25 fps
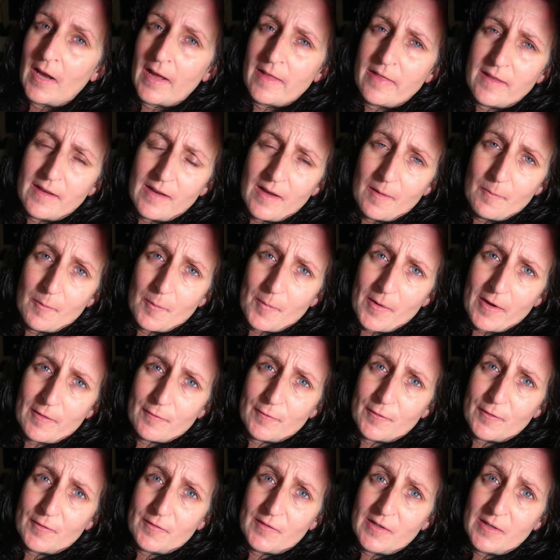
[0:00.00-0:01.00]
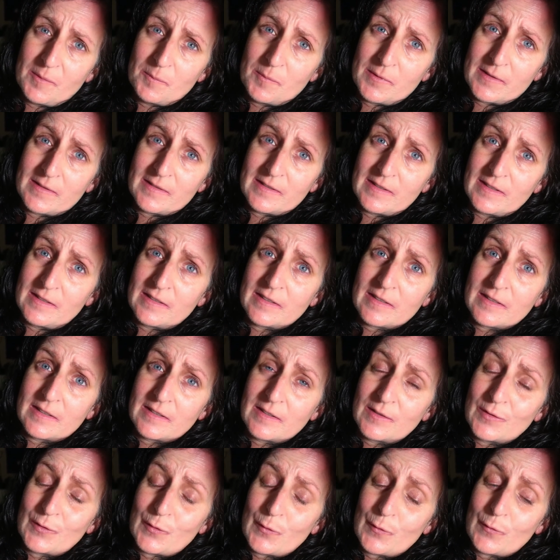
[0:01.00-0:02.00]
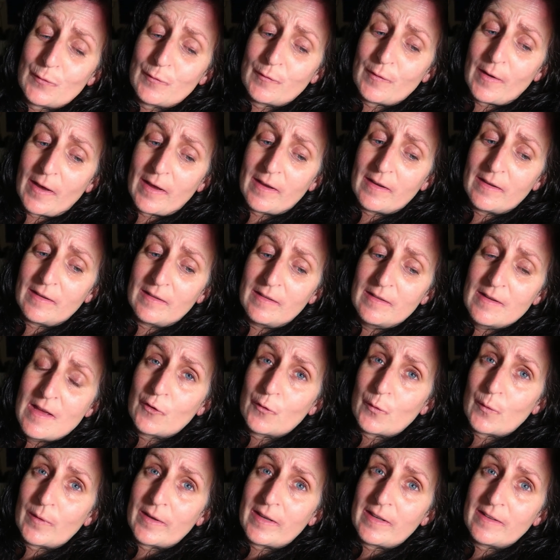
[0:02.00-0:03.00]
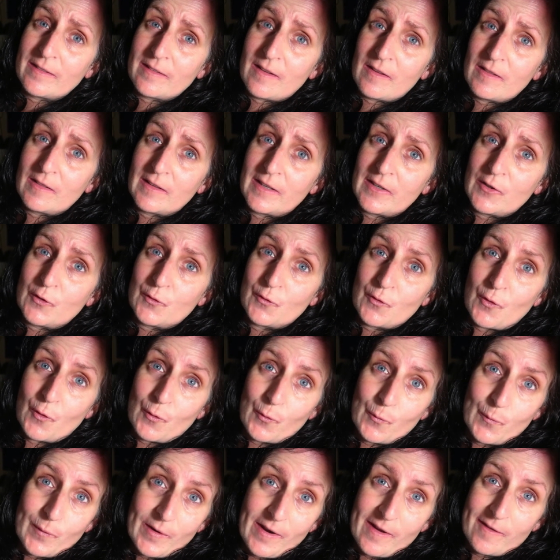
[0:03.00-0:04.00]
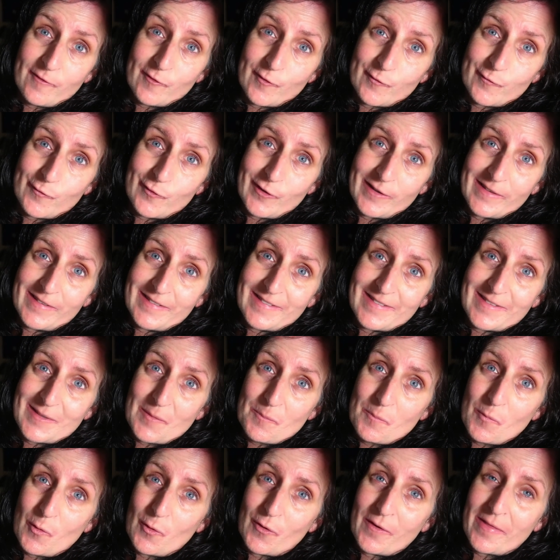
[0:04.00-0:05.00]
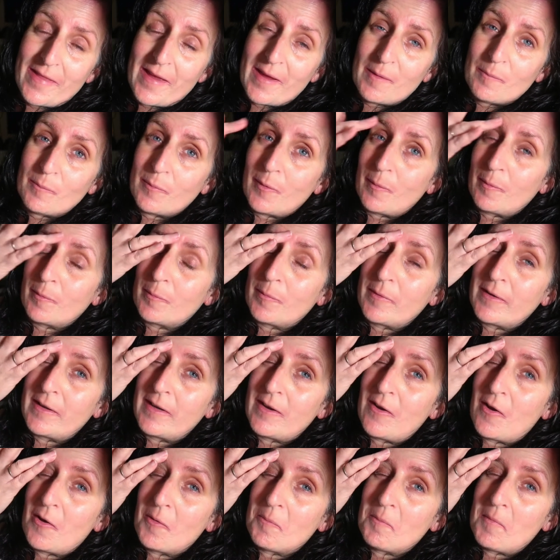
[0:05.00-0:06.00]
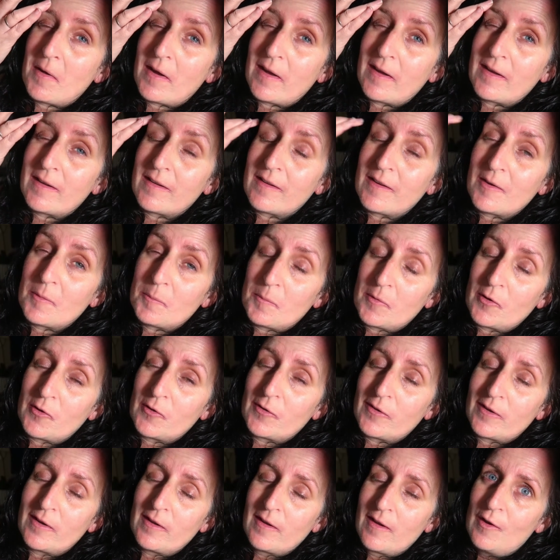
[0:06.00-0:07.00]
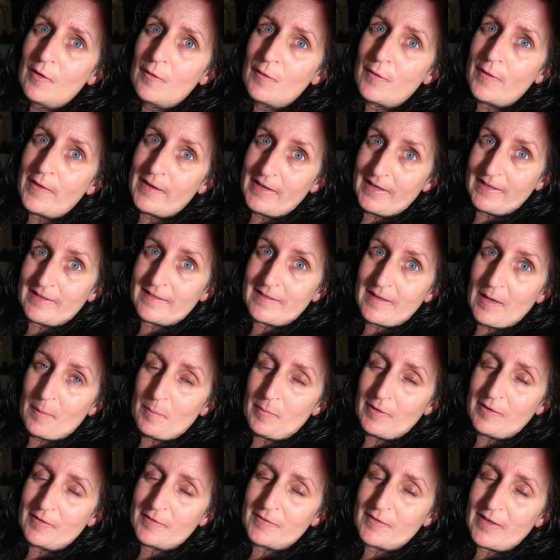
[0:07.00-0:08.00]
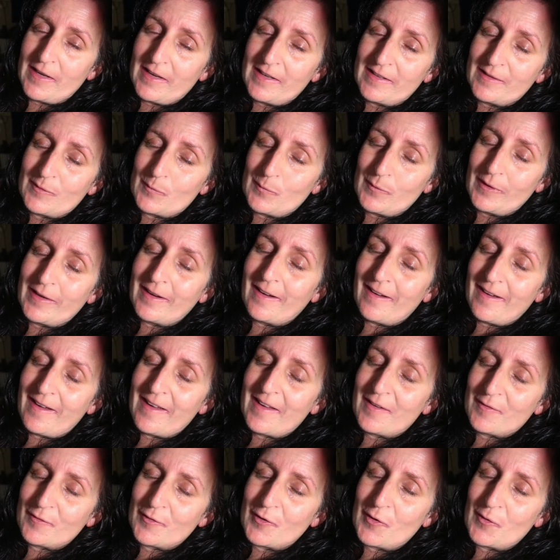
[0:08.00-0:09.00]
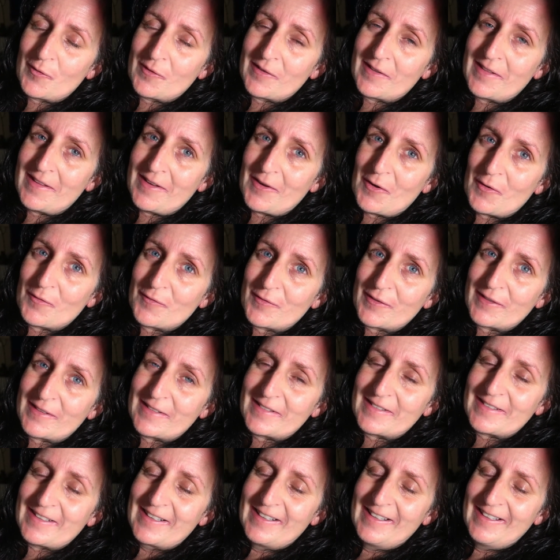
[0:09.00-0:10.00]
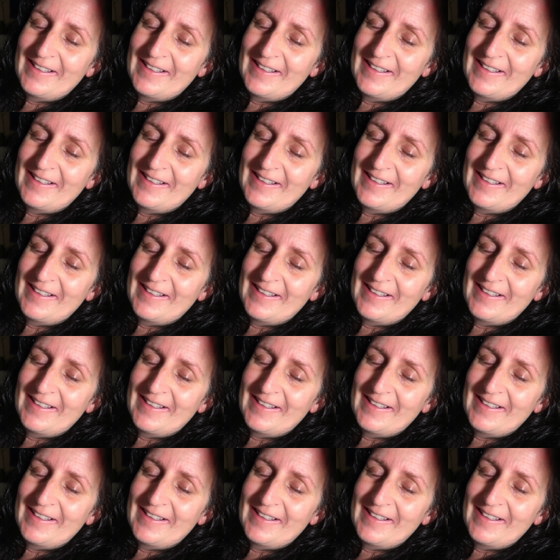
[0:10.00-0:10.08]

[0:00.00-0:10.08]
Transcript: I think I'm about 15% in so far, so I guess I'll let you know when I've read some more of that, probably on my commute for the next couple of days where I have to go into the office.